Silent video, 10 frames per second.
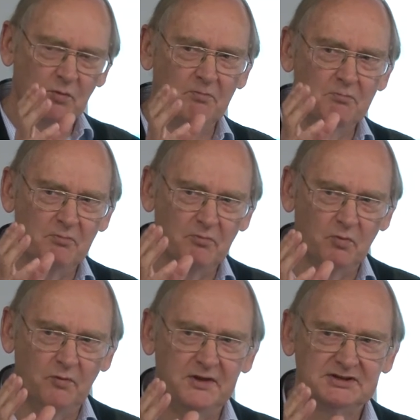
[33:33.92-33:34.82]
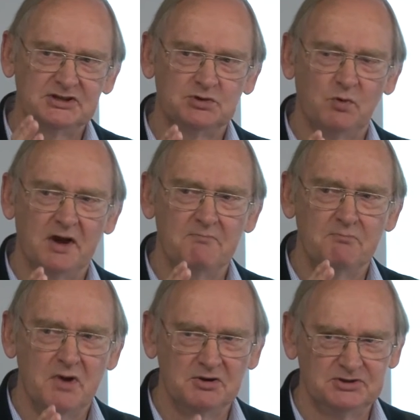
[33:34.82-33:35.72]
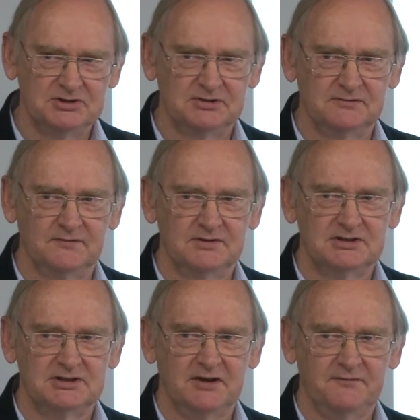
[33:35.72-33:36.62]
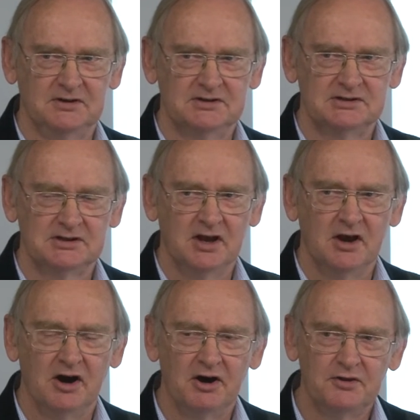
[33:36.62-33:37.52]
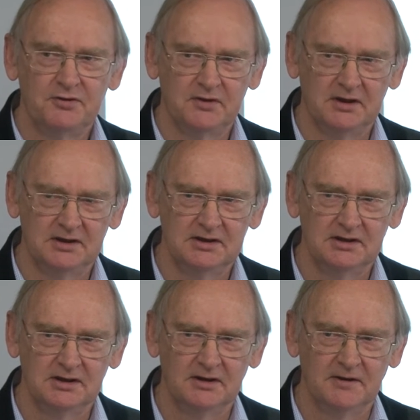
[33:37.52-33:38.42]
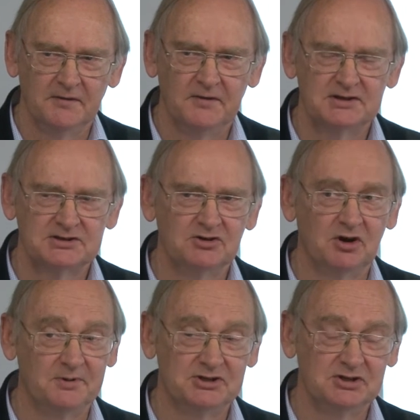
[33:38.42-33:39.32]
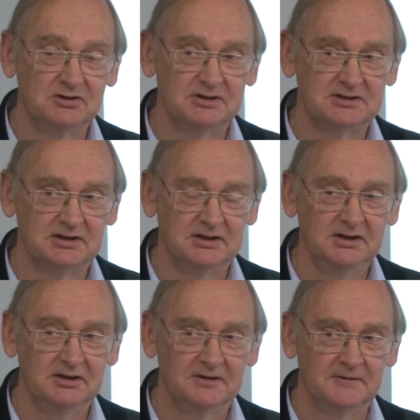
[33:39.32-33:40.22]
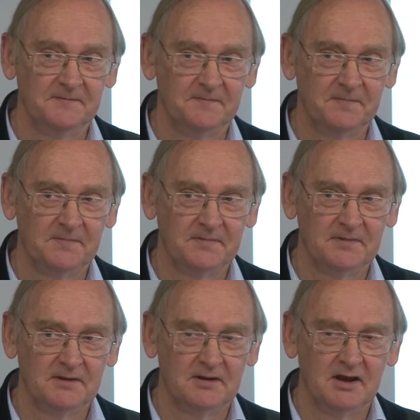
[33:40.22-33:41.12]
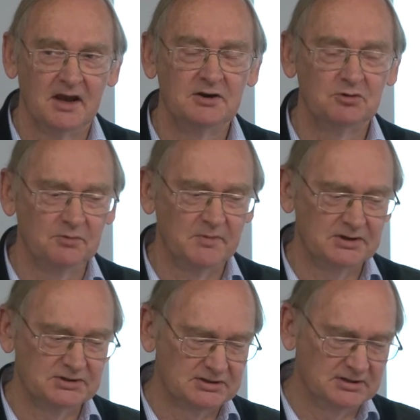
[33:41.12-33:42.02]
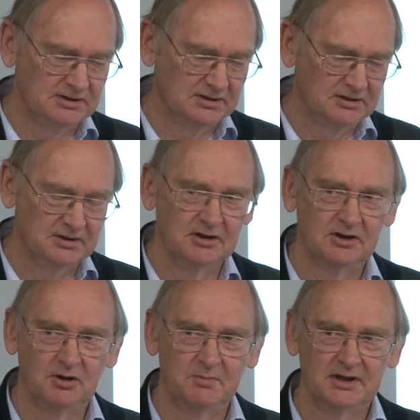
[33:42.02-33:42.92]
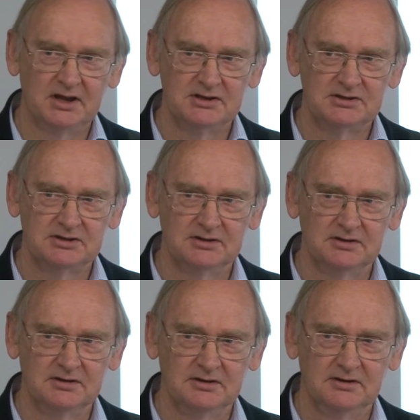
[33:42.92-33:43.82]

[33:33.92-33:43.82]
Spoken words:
this is where most of the stuff is, I think there's an opportunity and almost an obligation